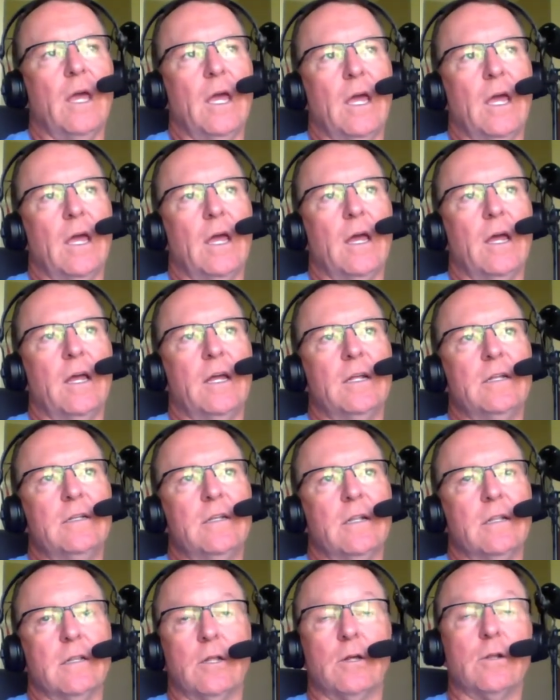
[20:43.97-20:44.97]

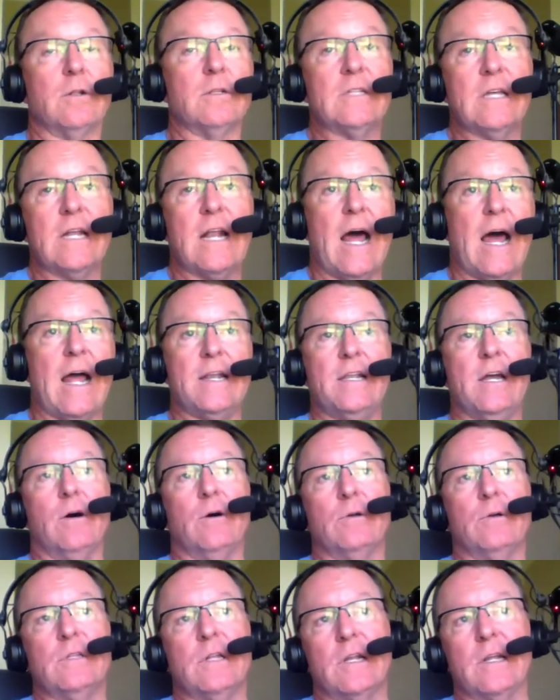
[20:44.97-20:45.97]
And little did I
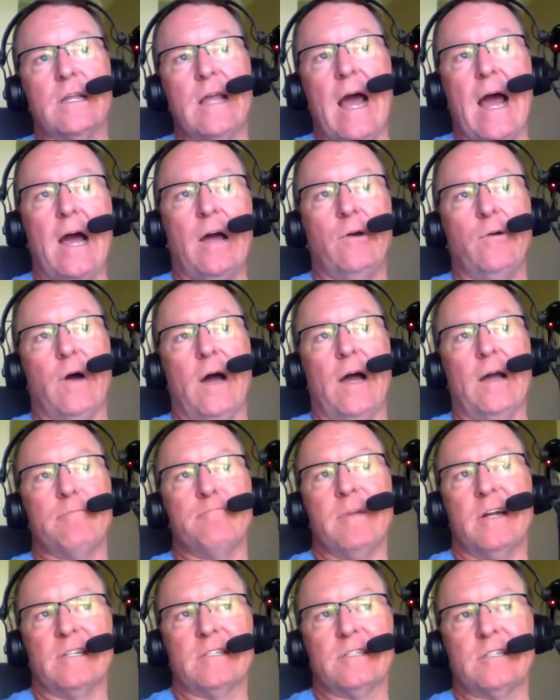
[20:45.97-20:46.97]
know that a guy who I'd
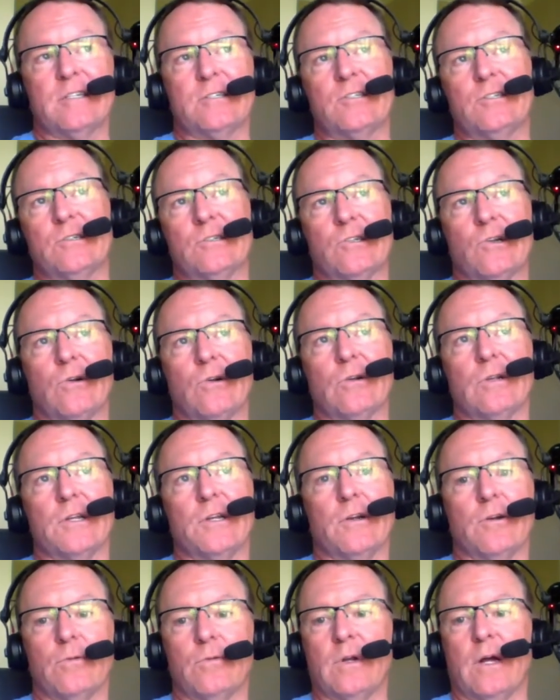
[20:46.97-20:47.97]
met 6 years
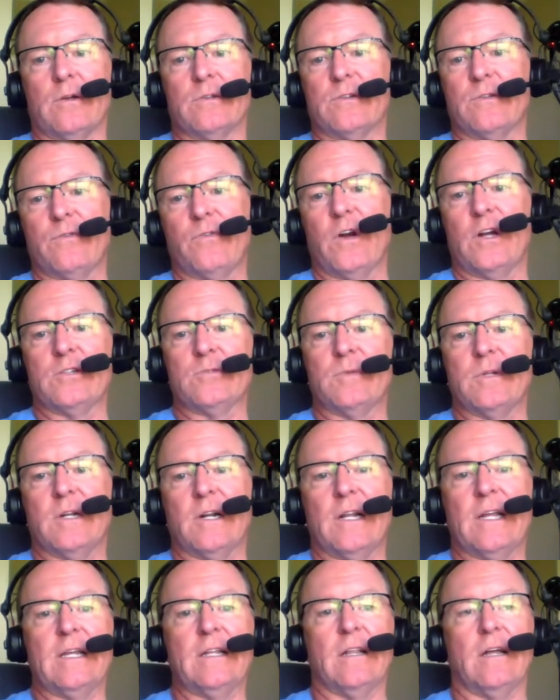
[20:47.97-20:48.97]
earlier when I was a
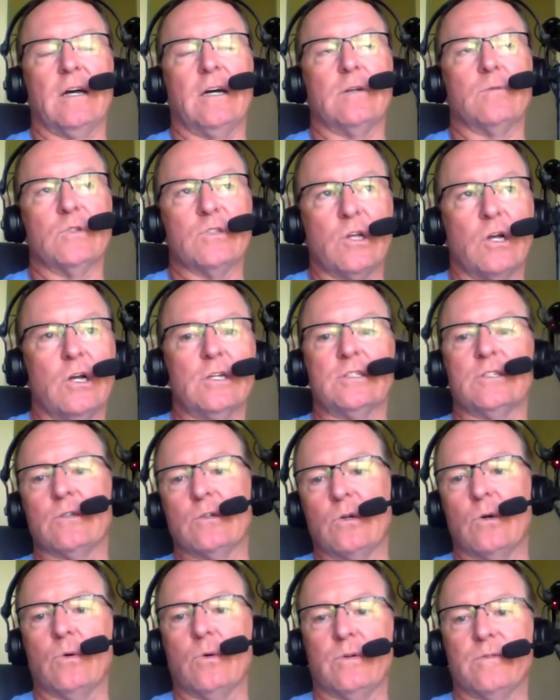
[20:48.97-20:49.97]
freshman at Elon was
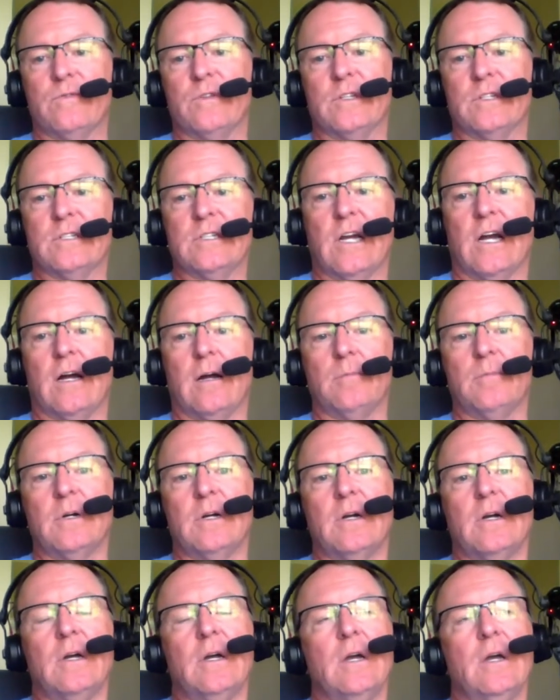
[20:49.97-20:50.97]
also going for the job.
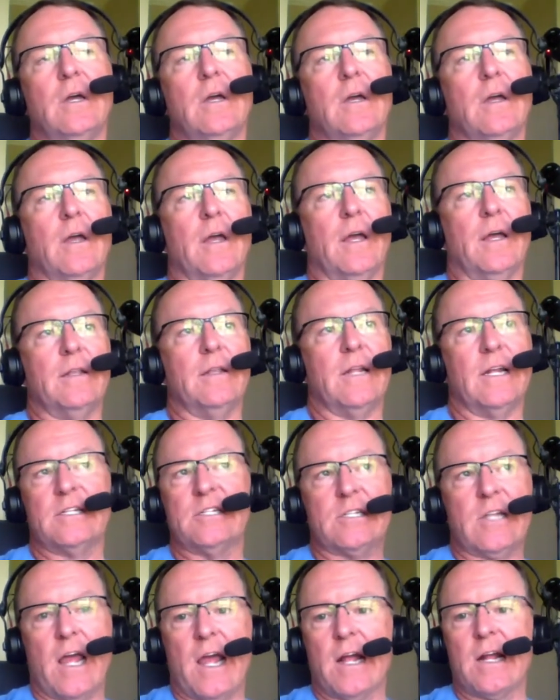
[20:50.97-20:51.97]
And
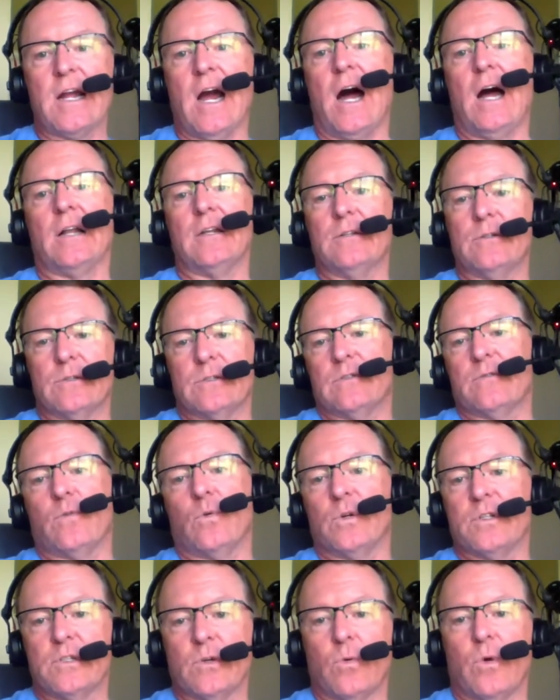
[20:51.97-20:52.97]
that's Stan Cotton, who's the
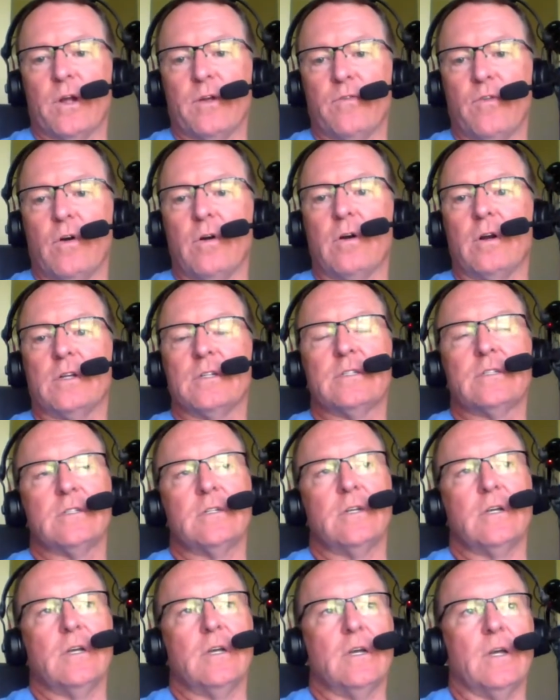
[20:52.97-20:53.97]
voice of Wake
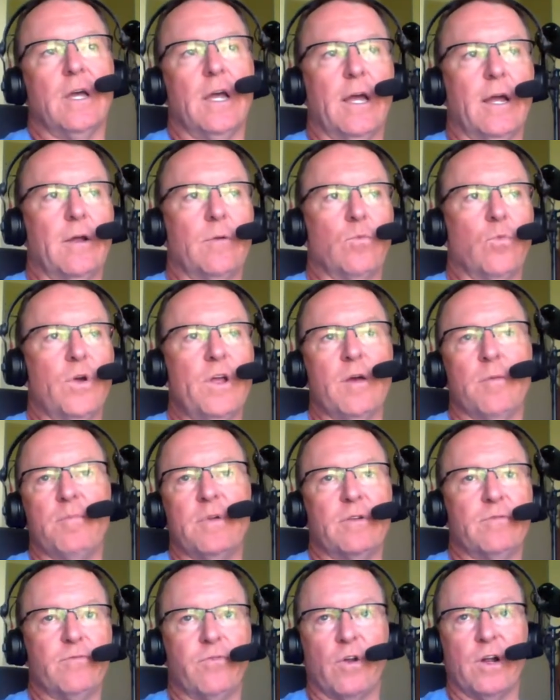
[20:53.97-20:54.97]
Forest. And we have
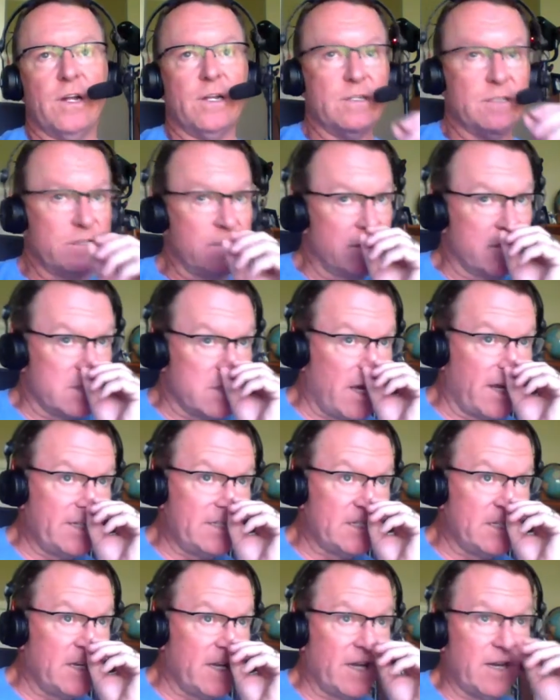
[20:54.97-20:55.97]
been friends since
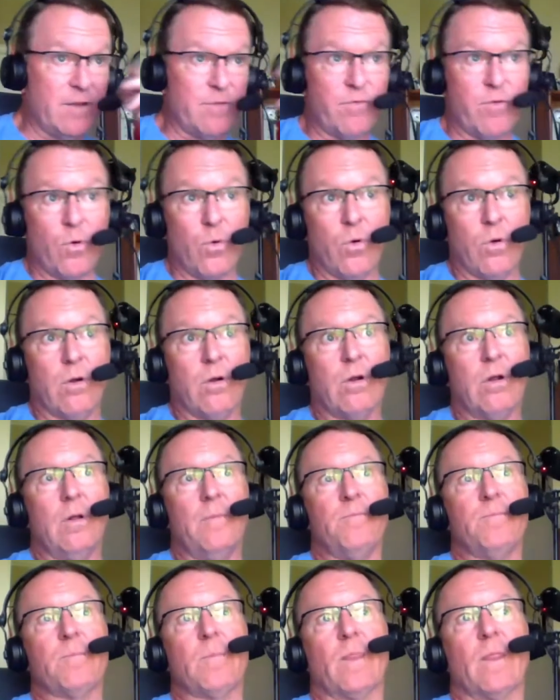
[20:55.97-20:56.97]
1984,
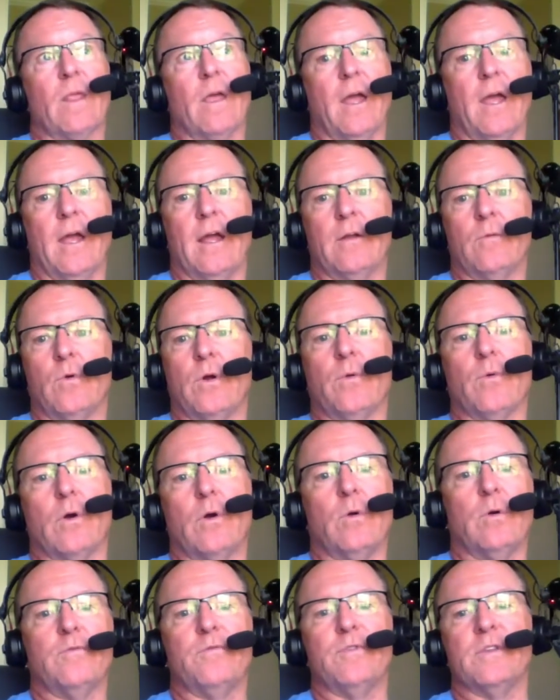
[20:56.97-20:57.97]
and we were
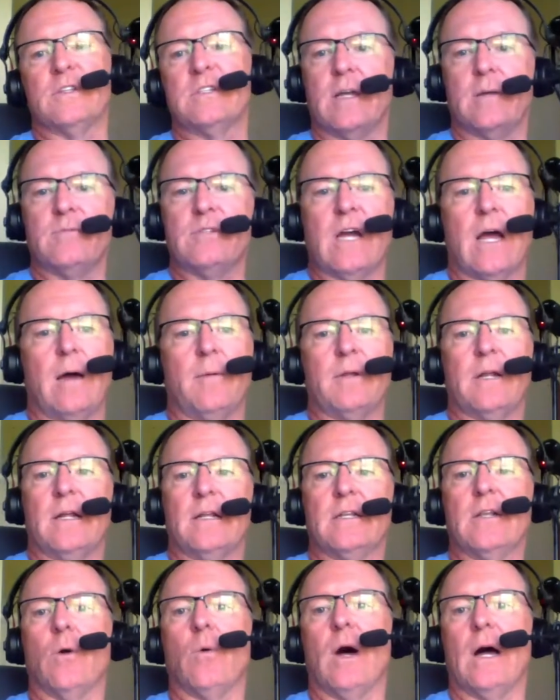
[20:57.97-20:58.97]
going for the same job and
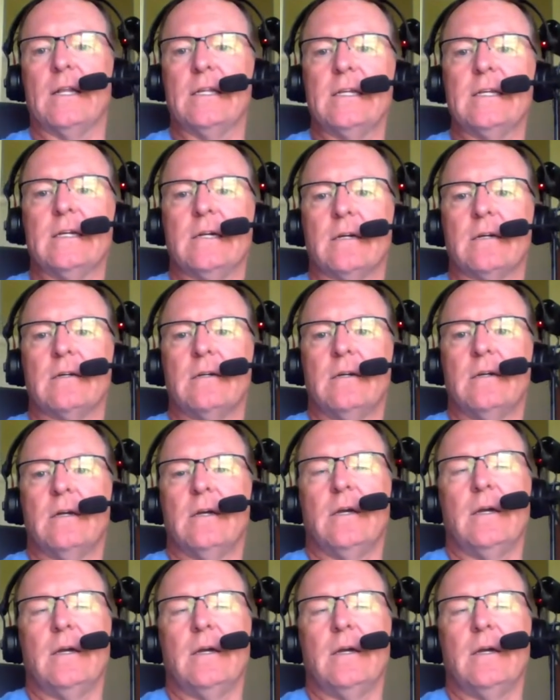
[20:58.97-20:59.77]
had no idea.